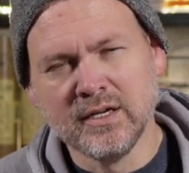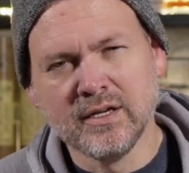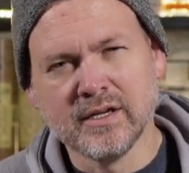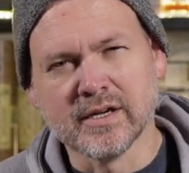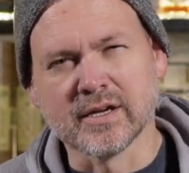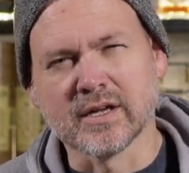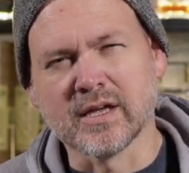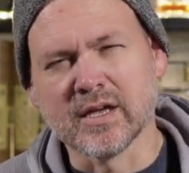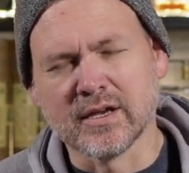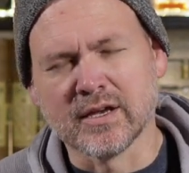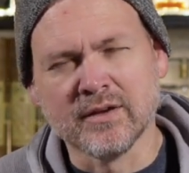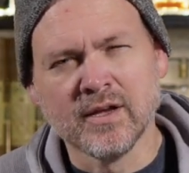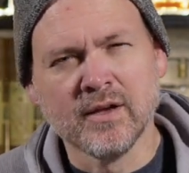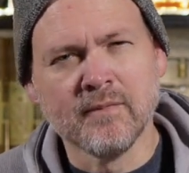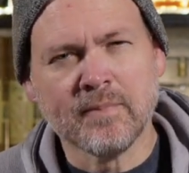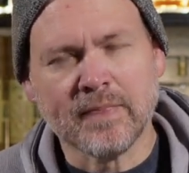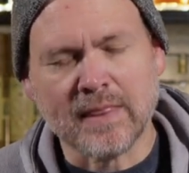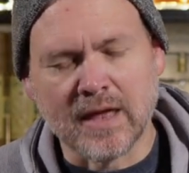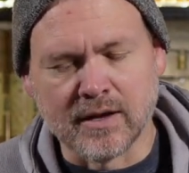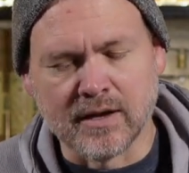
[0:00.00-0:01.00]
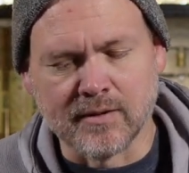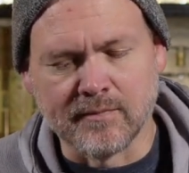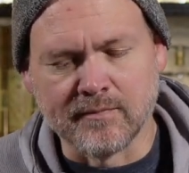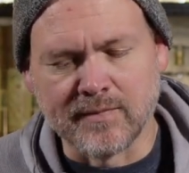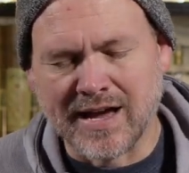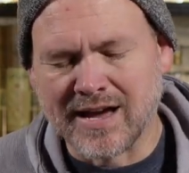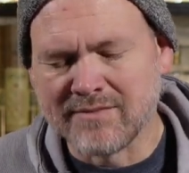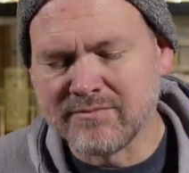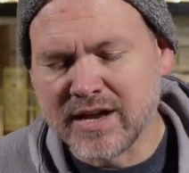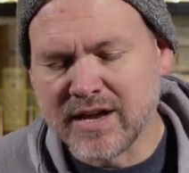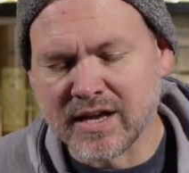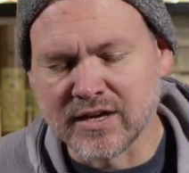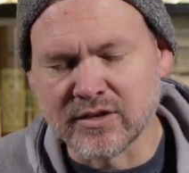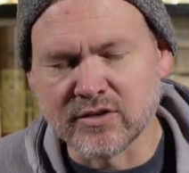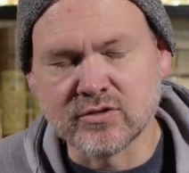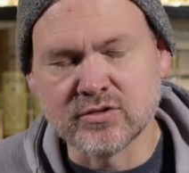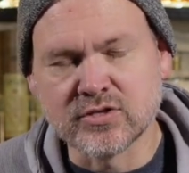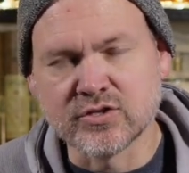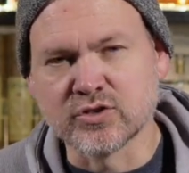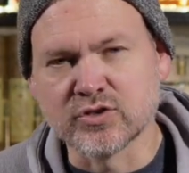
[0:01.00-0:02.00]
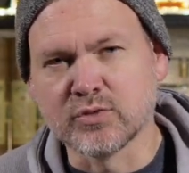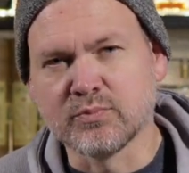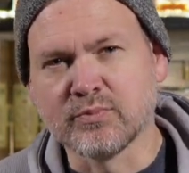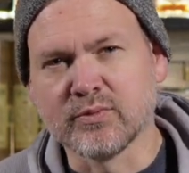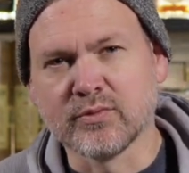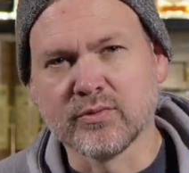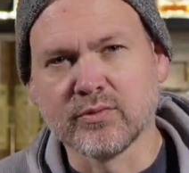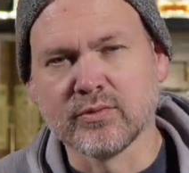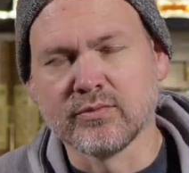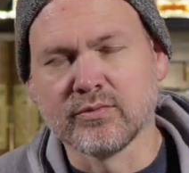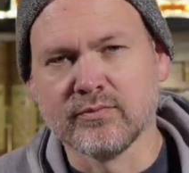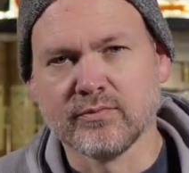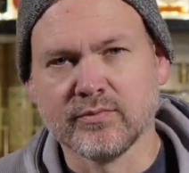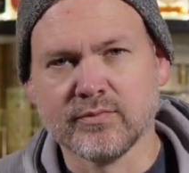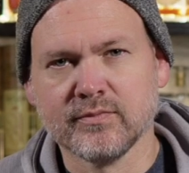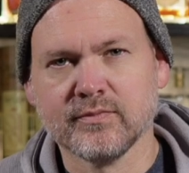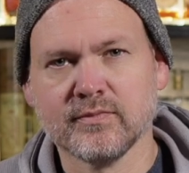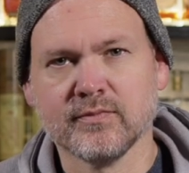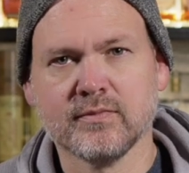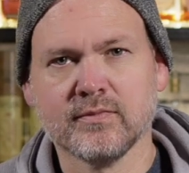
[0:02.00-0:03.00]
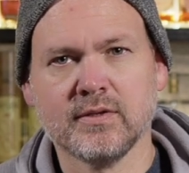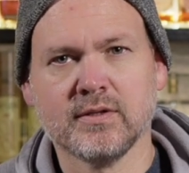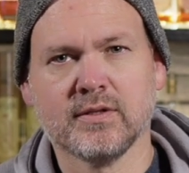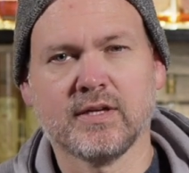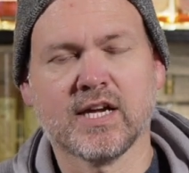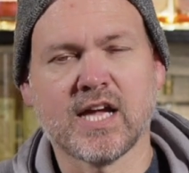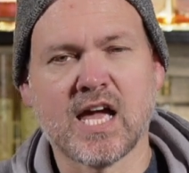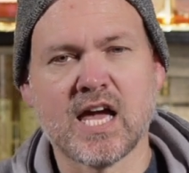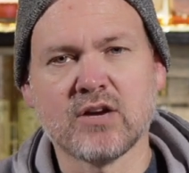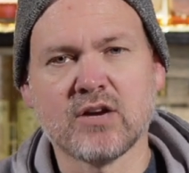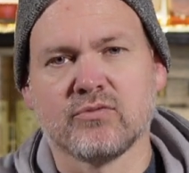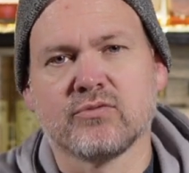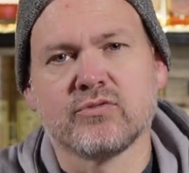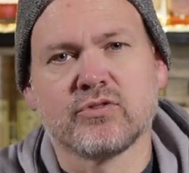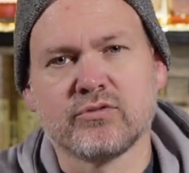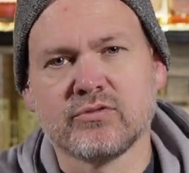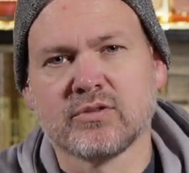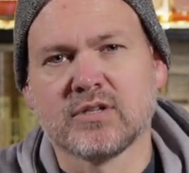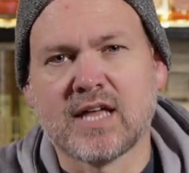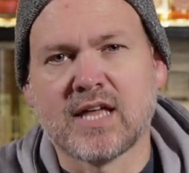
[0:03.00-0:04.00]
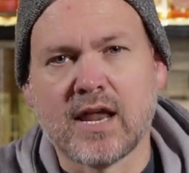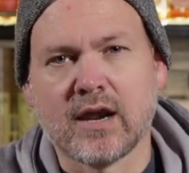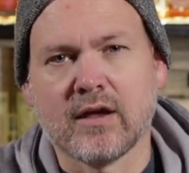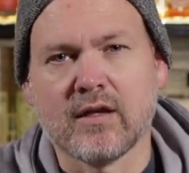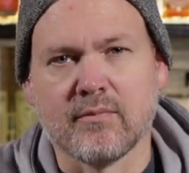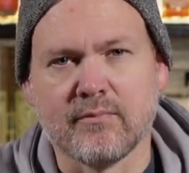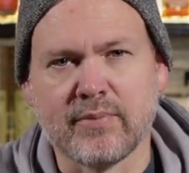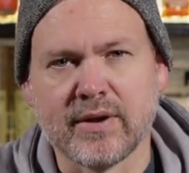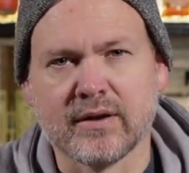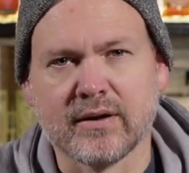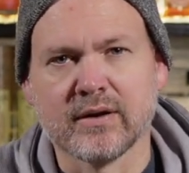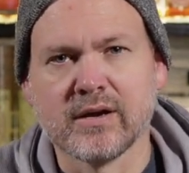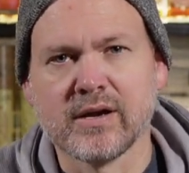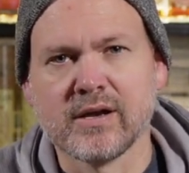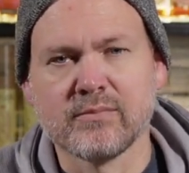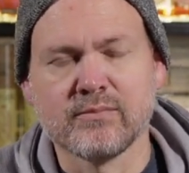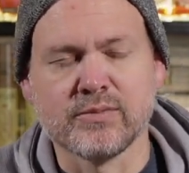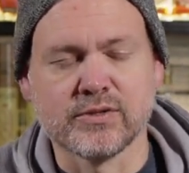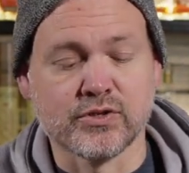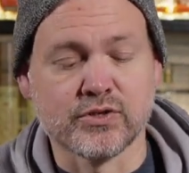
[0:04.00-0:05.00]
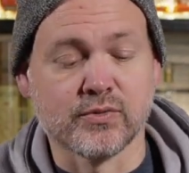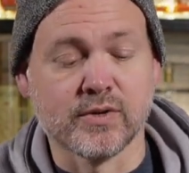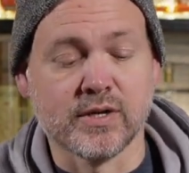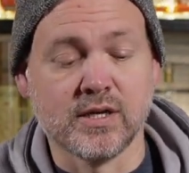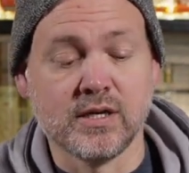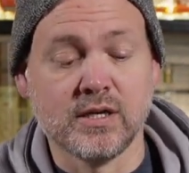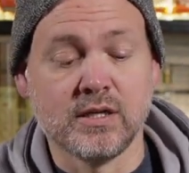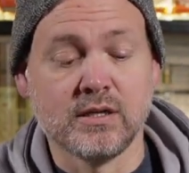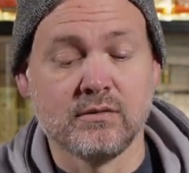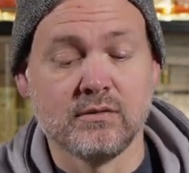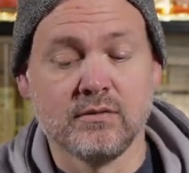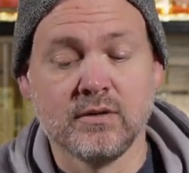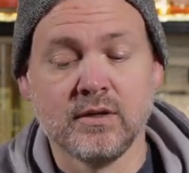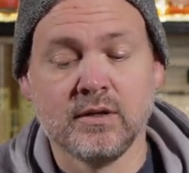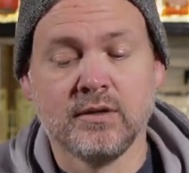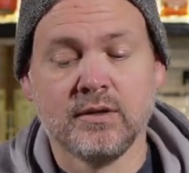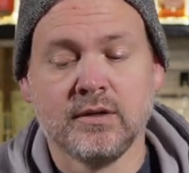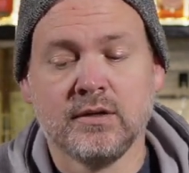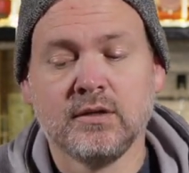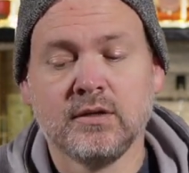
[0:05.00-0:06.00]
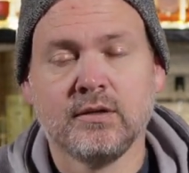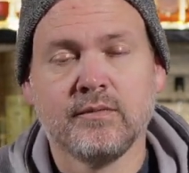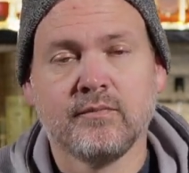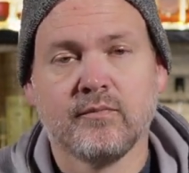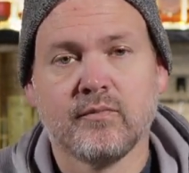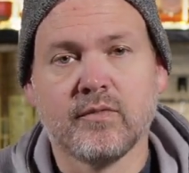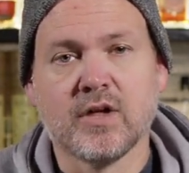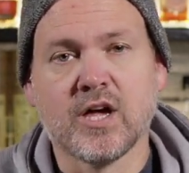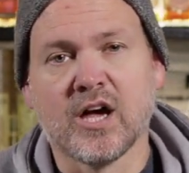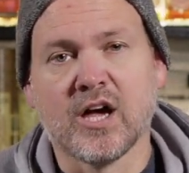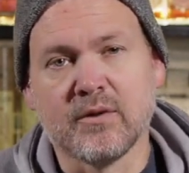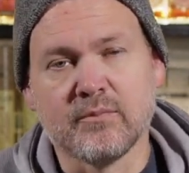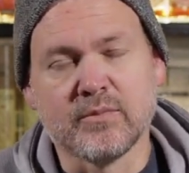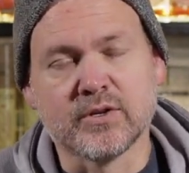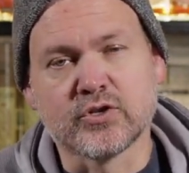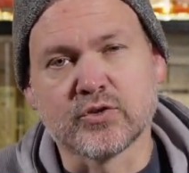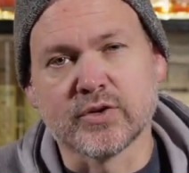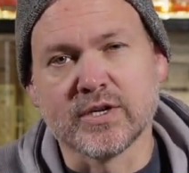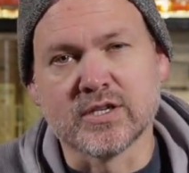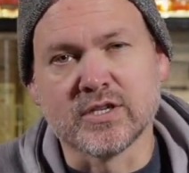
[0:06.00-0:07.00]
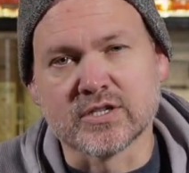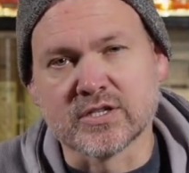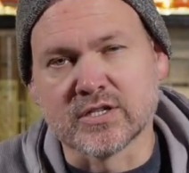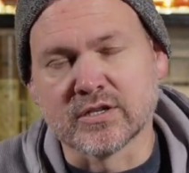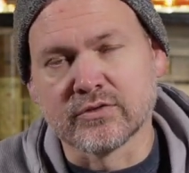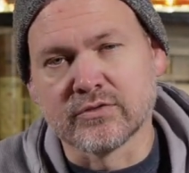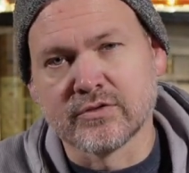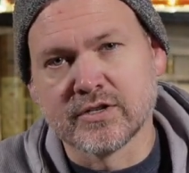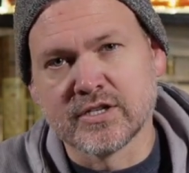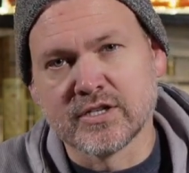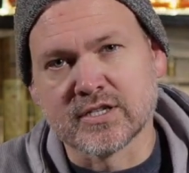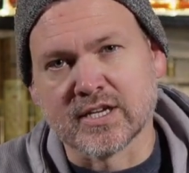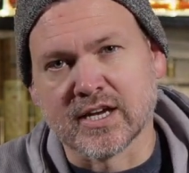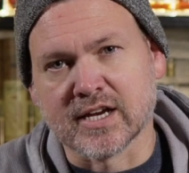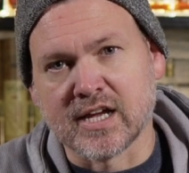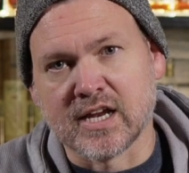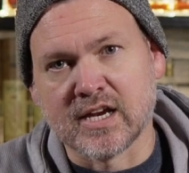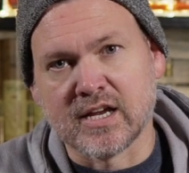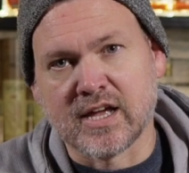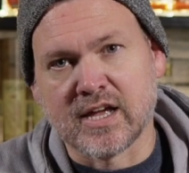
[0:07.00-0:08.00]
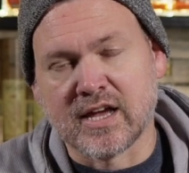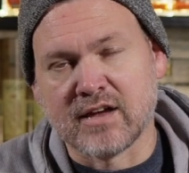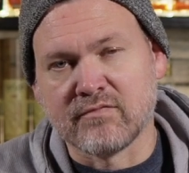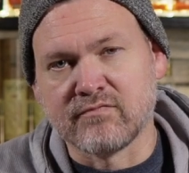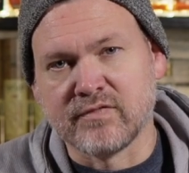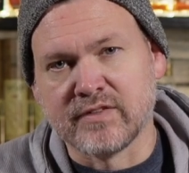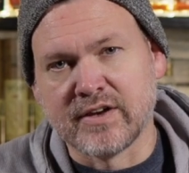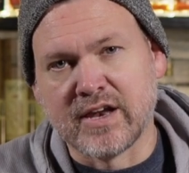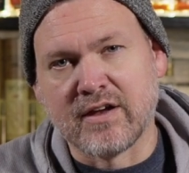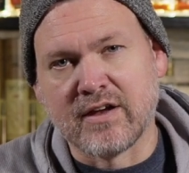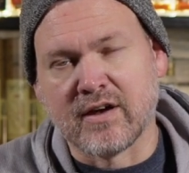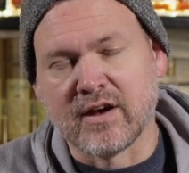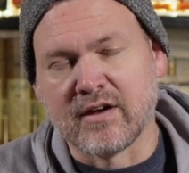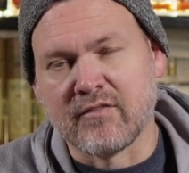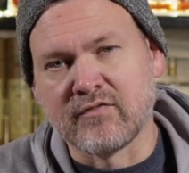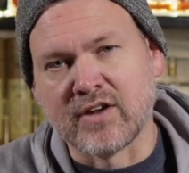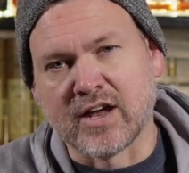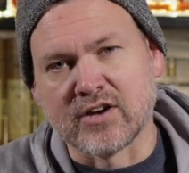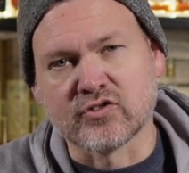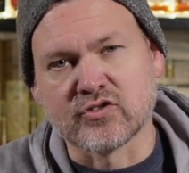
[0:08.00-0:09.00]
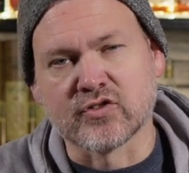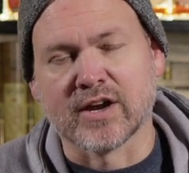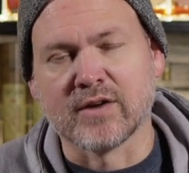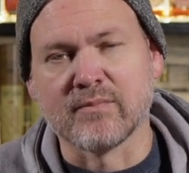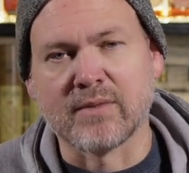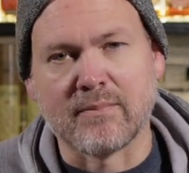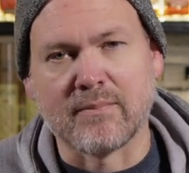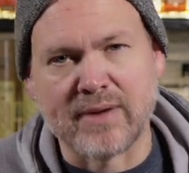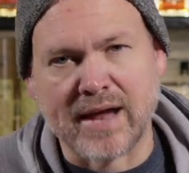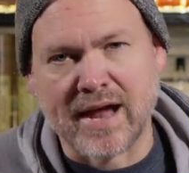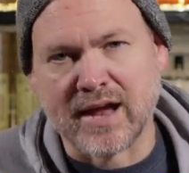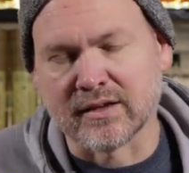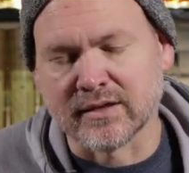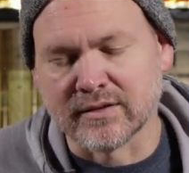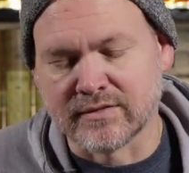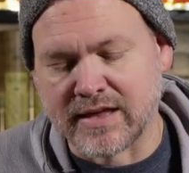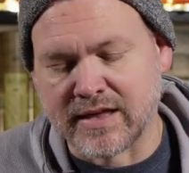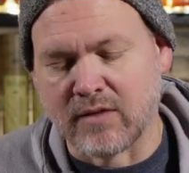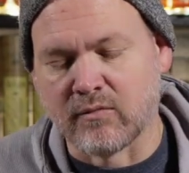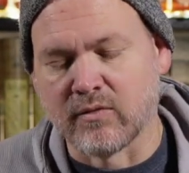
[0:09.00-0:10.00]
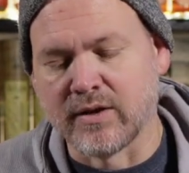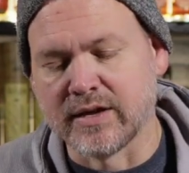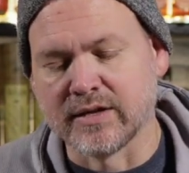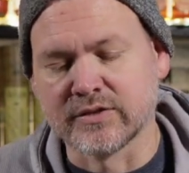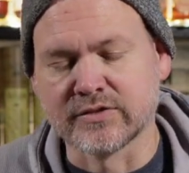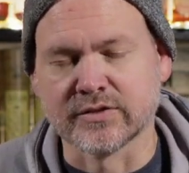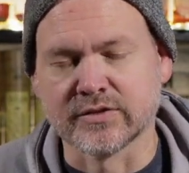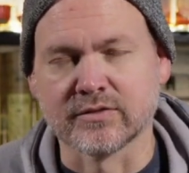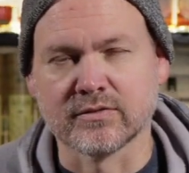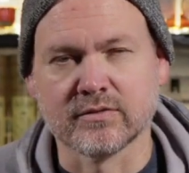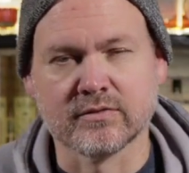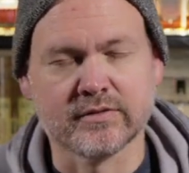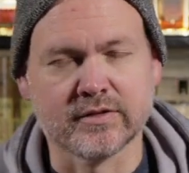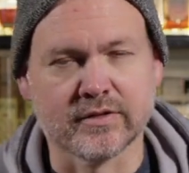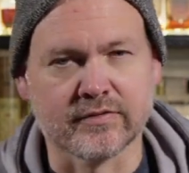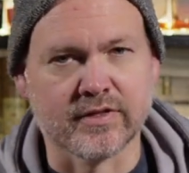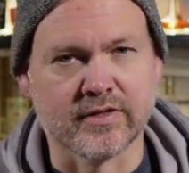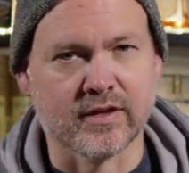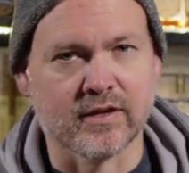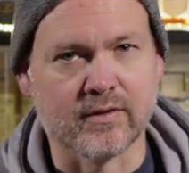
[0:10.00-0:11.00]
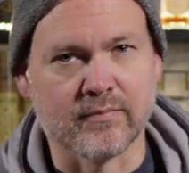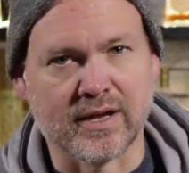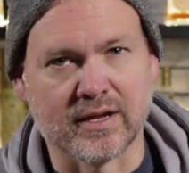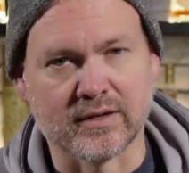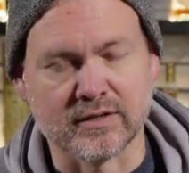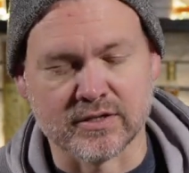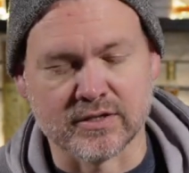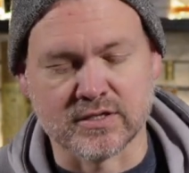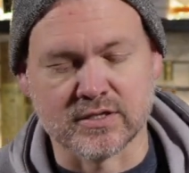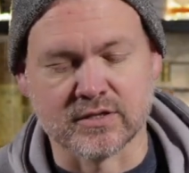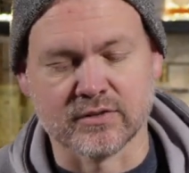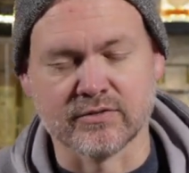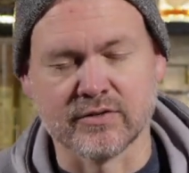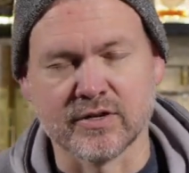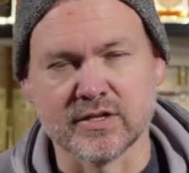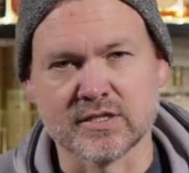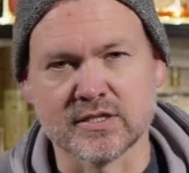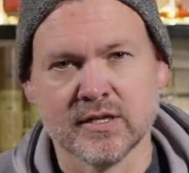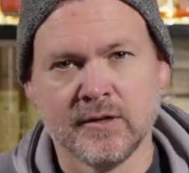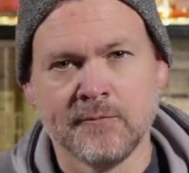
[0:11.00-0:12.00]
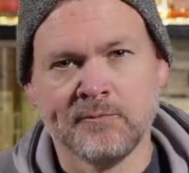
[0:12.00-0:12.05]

Again, I'm not super, like, I don't do a lot of comparing between distilleries. Like I've not trained my palate that way to think about distilleries.